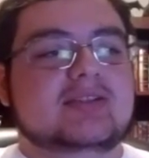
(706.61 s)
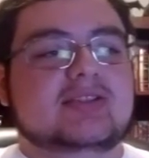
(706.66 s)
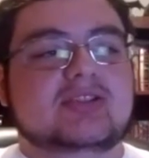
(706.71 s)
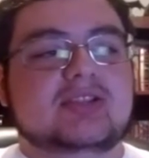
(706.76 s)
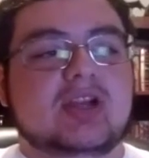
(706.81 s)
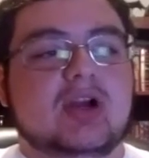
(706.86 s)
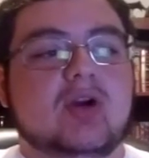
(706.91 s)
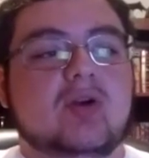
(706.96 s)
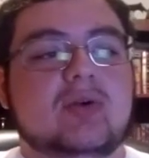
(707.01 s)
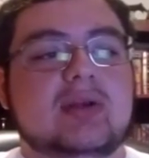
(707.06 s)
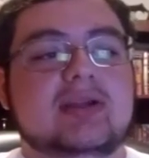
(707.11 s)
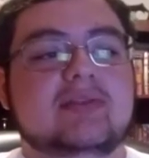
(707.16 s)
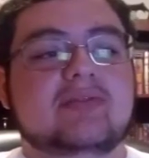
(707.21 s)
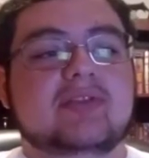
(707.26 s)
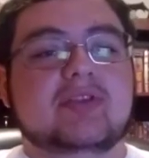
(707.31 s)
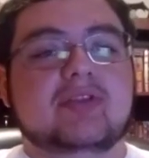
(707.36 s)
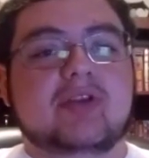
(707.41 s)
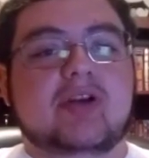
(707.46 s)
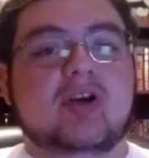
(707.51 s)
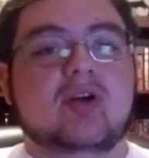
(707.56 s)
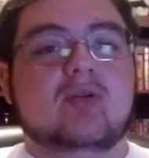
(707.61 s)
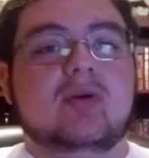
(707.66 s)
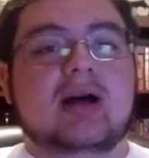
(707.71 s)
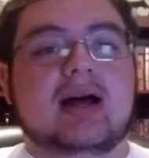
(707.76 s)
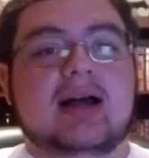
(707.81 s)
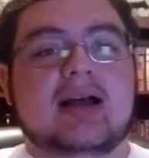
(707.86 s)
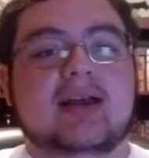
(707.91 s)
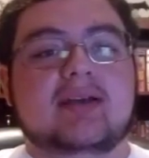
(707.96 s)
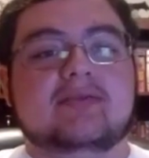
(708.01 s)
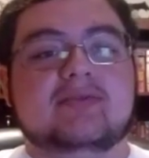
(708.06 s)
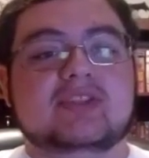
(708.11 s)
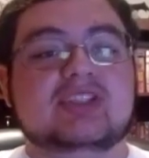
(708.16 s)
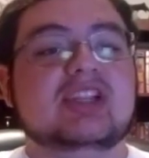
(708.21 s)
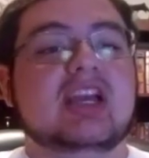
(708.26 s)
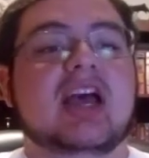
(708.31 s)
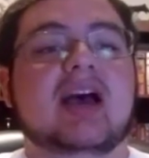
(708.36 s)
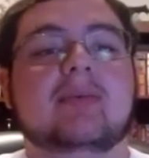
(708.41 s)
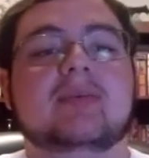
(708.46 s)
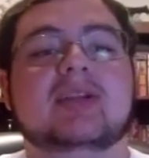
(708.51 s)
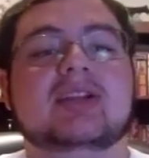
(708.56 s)
So even though I've
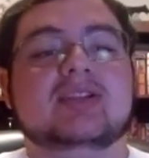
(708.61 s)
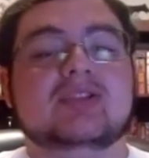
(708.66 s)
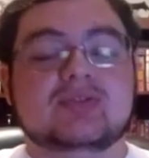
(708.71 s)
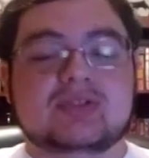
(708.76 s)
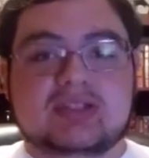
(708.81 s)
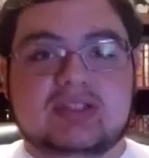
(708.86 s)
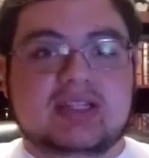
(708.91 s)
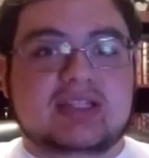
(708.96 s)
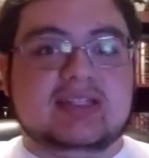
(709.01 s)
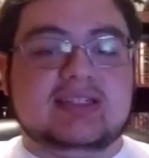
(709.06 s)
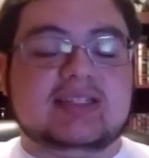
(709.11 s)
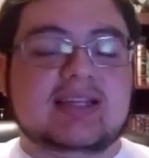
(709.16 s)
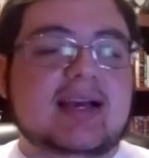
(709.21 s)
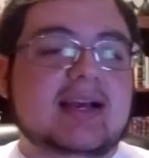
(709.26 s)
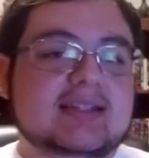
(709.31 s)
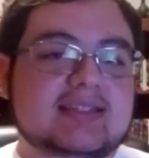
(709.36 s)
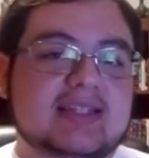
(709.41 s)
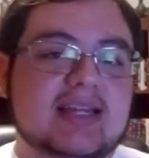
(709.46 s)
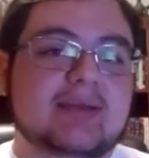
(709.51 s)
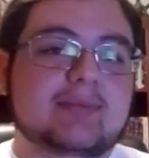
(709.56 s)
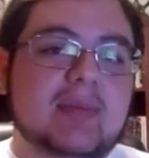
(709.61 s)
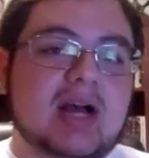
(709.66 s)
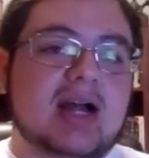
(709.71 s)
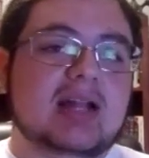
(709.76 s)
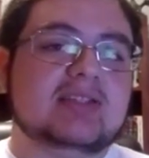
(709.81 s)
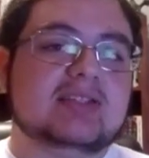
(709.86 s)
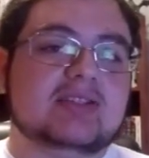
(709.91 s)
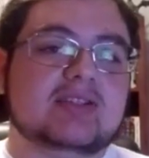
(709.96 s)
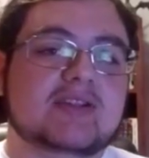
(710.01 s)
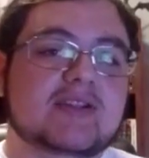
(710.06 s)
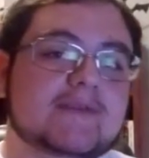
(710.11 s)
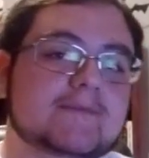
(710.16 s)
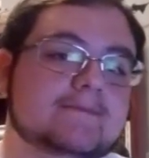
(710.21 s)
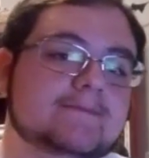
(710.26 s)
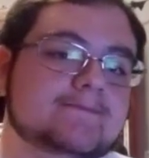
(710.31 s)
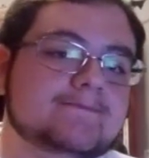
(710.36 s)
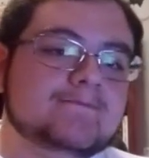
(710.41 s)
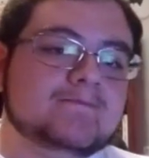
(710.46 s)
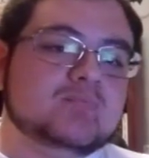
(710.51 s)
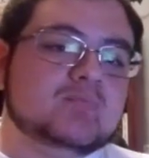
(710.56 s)
GM'd and used the exact same monster,
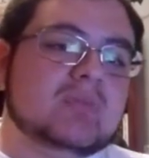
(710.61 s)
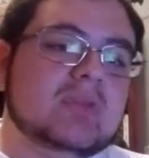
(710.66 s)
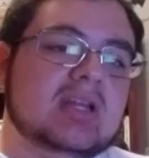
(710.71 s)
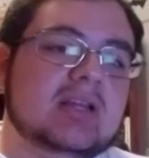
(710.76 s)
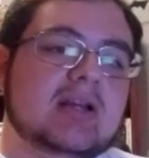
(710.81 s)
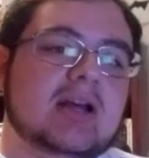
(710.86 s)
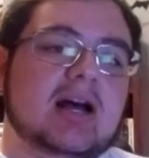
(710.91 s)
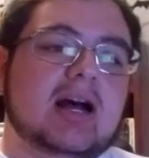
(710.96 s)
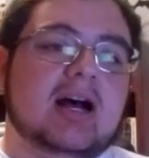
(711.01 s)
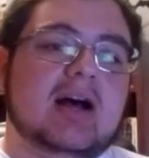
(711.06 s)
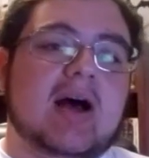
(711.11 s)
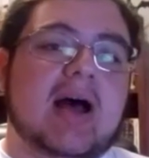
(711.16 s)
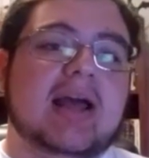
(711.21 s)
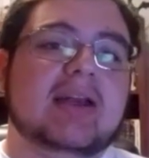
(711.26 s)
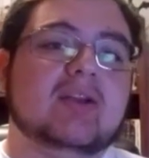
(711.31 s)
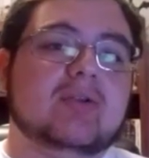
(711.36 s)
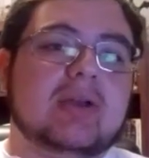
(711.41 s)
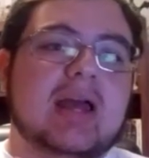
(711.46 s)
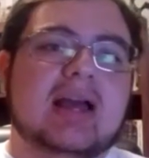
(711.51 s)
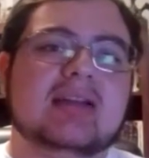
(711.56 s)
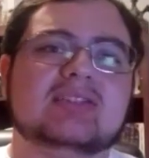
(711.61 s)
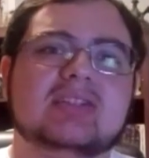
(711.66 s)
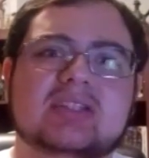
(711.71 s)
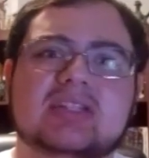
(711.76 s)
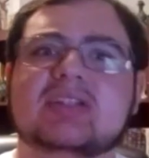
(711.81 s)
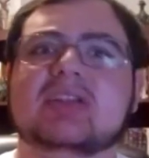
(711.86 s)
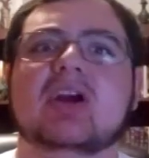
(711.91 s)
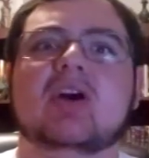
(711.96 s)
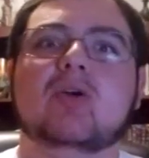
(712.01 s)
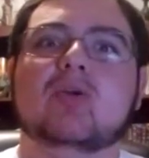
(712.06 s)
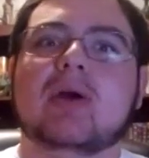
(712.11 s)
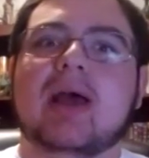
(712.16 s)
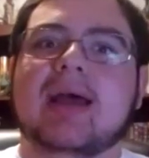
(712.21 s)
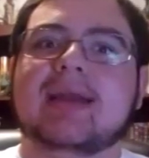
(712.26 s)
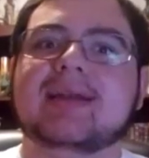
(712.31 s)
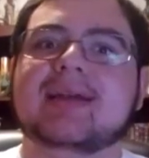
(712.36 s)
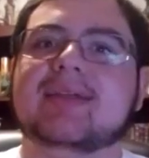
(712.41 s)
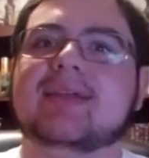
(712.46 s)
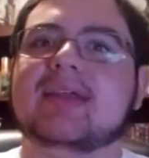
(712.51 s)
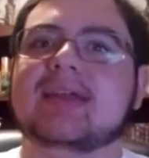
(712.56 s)
I don't actually know
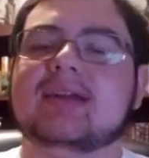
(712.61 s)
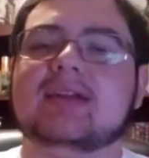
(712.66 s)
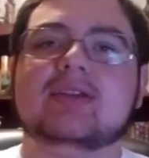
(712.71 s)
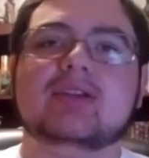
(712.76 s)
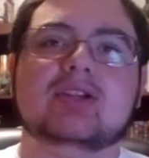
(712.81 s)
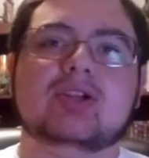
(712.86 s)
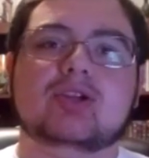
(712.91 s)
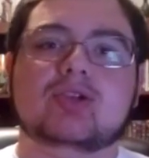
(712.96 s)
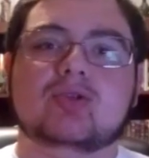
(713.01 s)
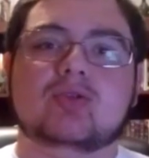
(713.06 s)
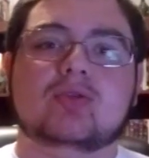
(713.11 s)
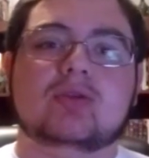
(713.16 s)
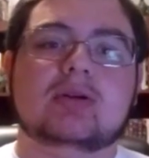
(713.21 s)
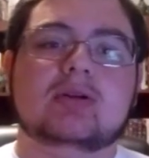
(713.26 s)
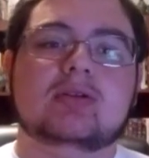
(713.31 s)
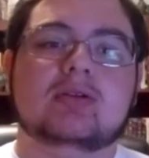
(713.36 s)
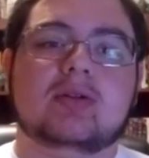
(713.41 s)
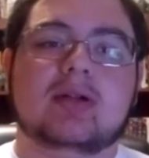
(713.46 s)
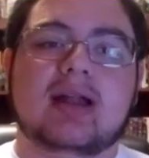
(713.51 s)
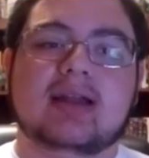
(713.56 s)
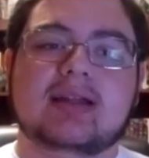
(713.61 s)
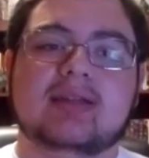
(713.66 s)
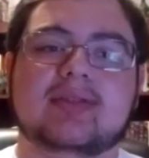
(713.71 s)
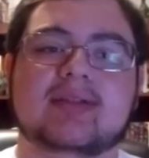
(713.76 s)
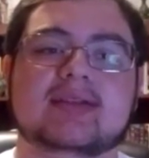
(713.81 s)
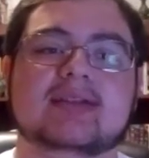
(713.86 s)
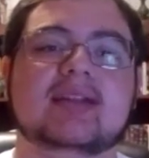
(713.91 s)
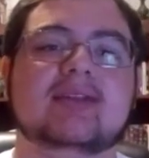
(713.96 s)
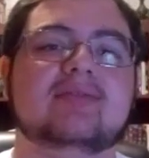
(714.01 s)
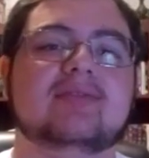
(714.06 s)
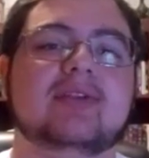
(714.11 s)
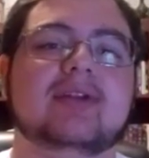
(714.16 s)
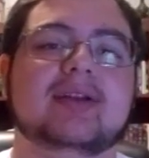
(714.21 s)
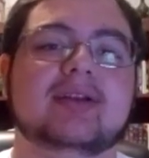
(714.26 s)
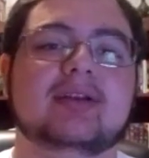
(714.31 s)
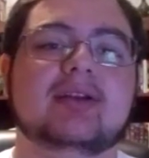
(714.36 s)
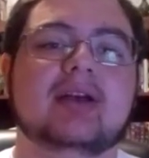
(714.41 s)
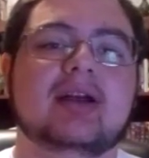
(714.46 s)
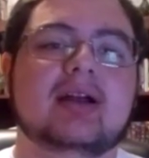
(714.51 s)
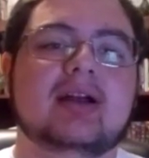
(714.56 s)
anything new or anything
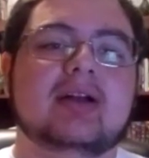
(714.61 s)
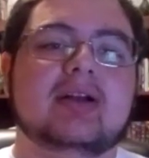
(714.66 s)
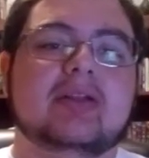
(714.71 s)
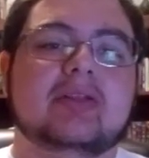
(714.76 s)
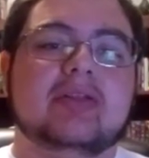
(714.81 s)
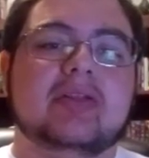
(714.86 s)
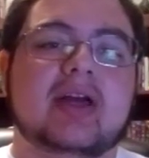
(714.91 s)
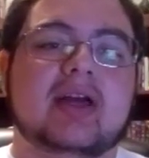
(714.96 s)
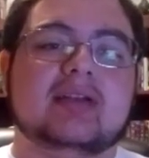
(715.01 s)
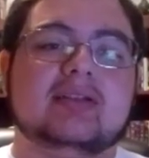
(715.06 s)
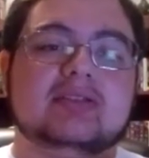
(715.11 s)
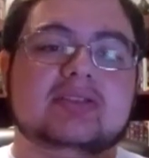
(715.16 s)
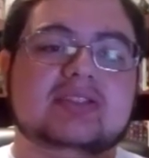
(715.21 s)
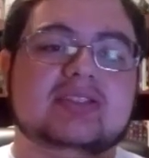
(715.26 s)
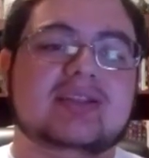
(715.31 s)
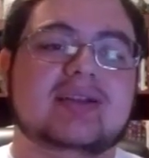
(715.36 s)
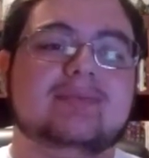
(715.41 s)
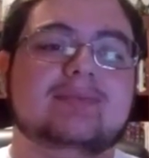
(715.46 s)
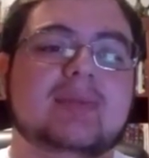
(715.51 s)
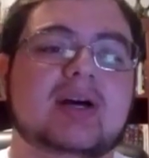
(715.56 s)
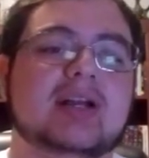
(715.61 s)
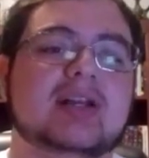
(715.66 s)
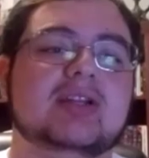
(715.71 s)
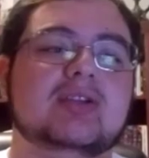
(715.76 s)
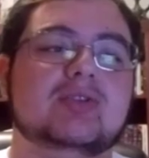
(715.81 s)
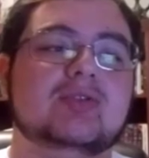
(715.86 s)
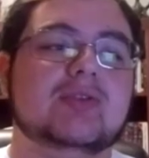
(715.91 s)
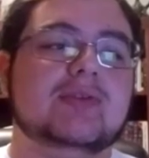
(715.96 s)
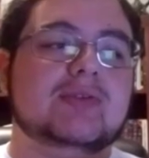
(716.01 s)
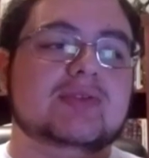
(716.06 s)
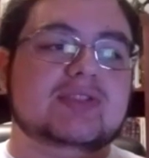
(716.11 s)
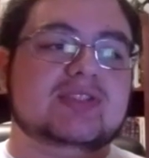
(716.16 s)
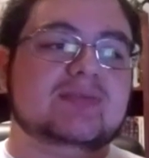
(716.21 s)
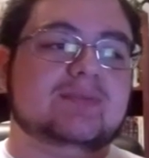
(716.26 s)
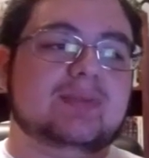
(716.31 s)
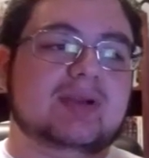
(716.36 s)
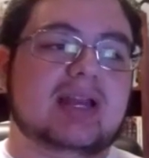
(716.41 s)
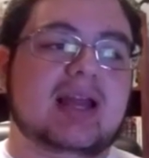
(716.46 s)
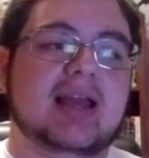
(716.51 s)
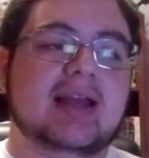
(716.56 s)
different than somebody who's
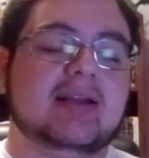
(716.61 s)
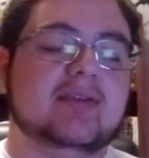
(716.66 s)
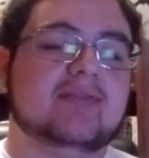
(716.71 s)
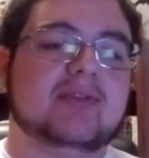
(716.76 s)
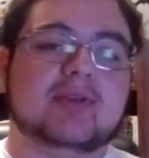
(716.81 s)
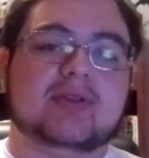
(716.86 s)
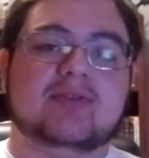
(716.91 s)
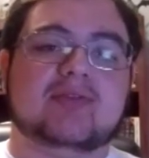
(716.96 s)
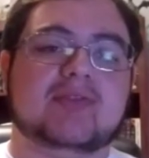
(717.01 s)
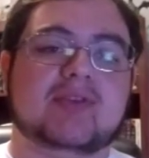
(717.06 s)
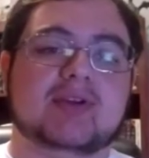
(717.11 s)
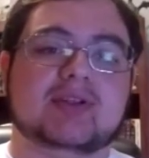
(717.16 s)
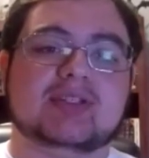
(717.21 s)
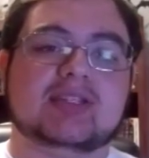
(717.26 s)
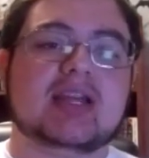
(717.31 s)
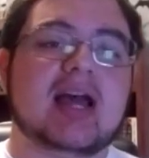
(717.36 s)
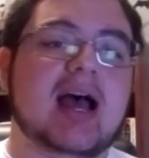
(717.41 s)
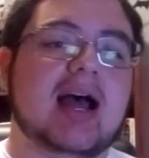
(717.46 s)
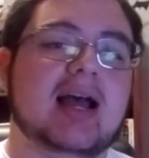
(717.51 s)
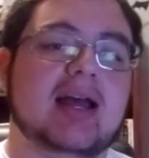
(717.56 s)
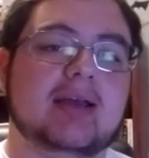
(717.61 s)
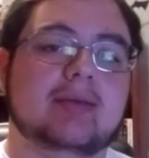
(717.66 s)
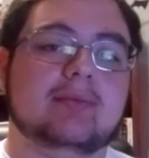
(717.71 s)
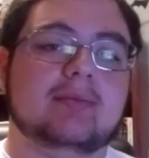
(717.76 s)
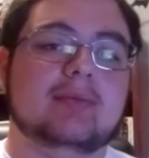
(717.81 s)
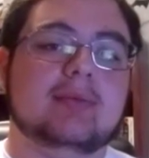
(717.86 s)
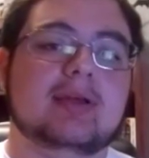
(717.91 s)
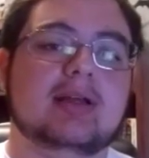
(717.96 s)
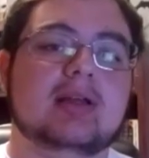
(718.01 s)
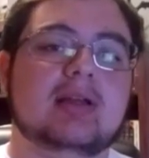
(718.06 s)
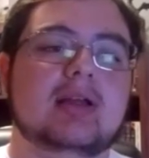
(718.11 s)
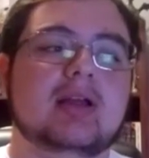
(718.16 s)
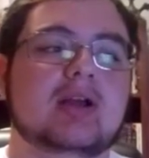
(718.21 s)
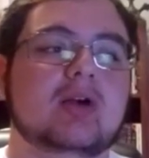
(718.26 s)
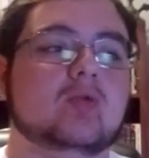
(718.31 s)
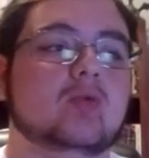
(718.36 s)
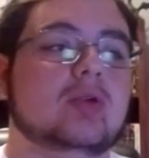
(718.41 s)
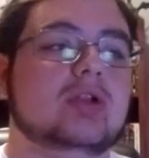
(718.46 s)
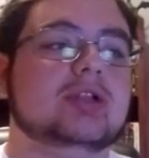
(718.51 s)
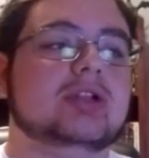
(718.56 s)
playing for the first time
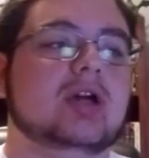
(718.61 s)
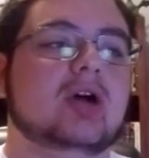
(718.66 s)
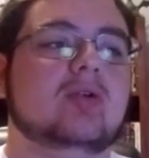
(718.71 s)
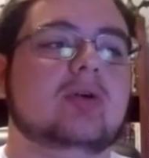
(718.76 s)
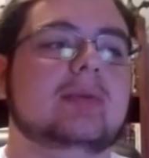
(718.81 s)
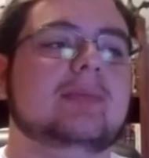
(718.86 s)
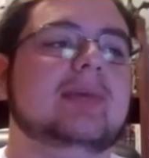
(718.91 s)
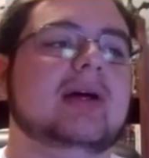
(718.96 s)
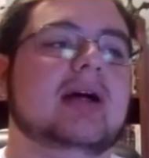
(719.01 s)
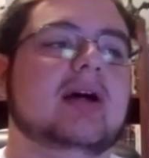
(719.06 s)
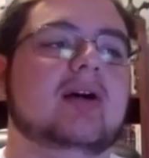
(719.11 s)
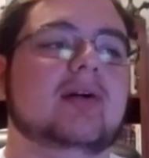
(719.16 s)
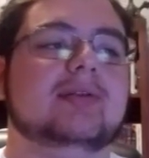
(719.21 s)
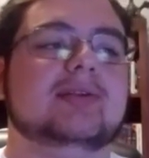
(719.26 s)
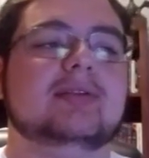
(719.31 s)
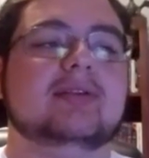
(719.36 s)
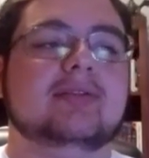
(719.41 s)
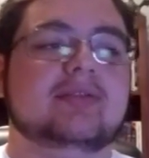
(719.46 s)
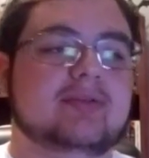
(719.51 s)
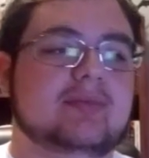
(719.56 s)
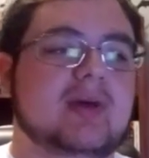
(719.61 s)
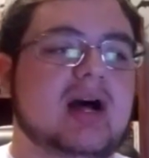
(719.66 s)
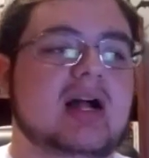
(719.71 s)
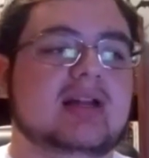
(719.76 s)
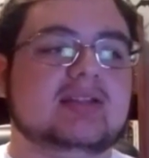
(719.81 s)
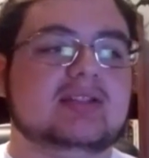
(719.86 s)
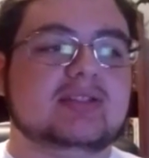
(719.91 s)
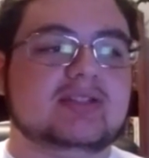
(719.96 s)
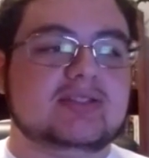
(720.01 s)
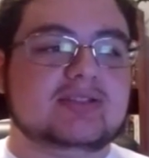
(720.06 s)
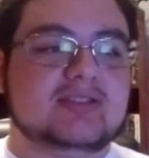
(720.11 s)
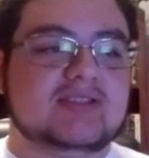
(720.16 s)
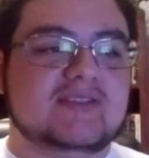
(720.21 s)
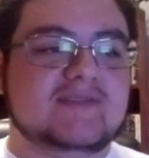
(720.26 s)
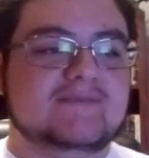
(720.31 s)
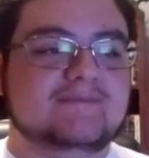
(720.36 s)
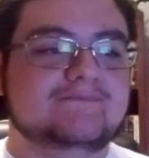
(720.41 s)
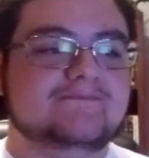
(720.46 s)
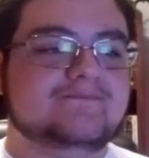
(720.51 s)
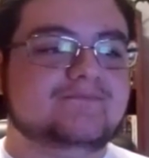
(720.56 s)
will know about the
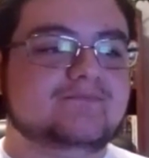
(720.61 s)
monsters.